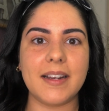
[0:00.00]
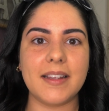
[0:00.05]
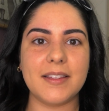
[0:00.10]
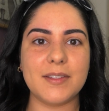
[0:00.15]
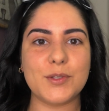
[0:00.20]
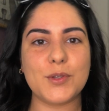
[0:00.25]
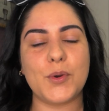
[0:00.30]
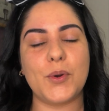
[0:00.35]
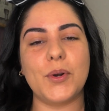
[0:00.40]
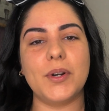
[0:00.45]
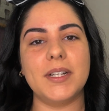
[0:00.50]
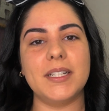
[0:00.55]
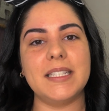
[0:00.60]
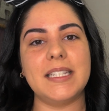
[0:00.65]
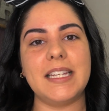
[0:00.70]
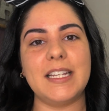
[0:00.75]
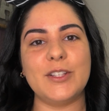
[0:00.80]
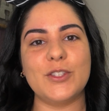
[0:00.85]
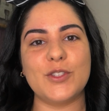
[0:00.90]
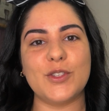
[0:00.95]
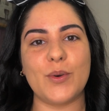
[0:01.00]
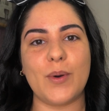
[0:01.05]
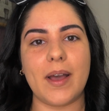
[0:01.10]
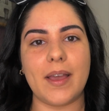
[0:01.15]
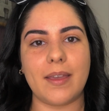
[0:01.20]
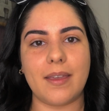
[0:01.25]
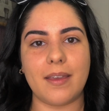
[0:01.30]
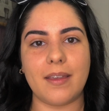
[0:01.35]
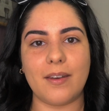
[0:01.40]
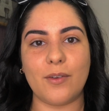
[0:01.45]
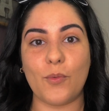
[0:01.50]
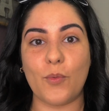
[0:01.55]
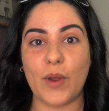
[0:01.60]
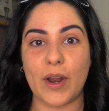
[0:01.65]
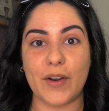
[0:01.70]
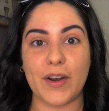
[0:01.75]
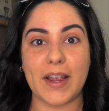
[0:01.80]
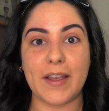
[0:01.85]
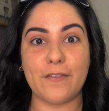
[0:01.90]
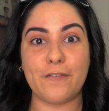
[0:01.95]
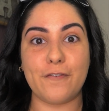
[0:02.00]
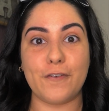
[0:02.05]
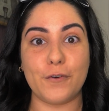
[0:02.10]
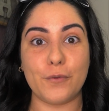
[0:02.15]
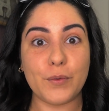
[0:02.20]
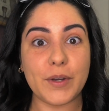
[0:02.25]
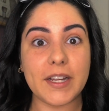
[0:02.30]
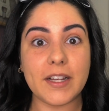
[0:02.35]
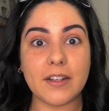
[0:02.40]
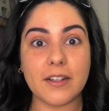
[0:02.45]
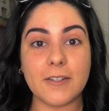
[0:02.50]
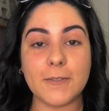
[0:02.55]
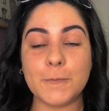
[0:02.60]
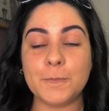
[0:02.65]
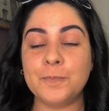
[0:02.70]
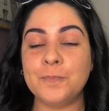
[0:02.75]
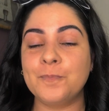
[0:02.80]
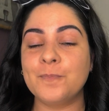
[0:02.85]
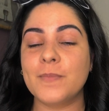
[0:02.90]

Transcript: of this quarantine so I can wear it for real